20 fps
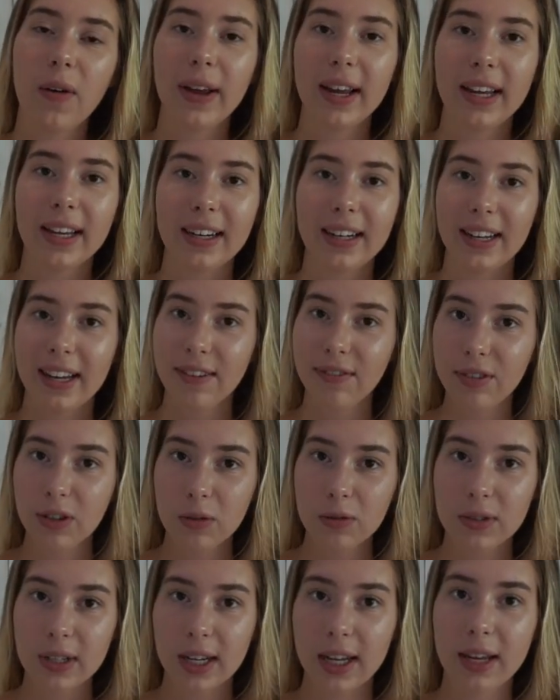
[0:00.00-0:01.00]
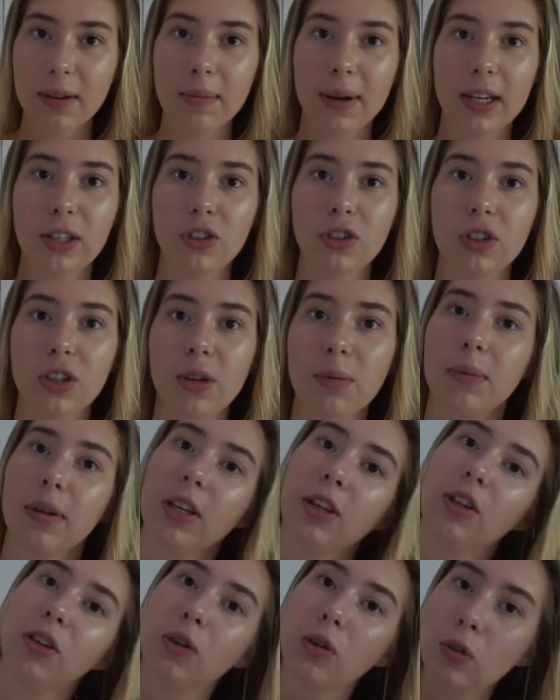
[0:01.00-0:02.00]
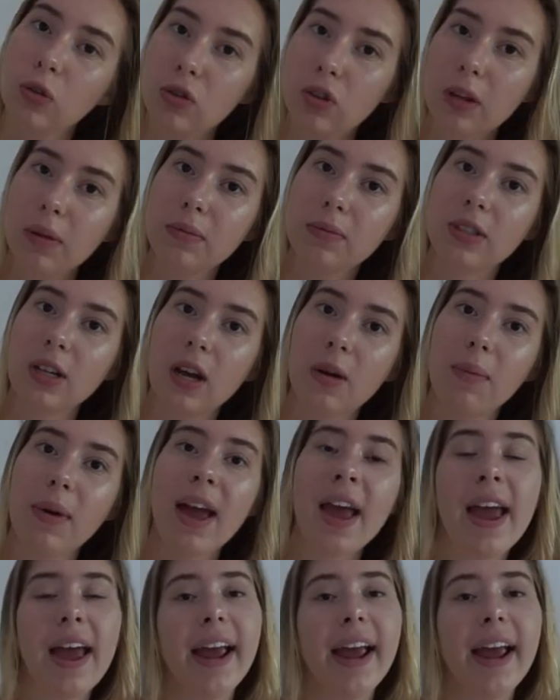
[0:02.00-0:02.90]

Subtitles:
And if you did, make sure you make a huge thumbs up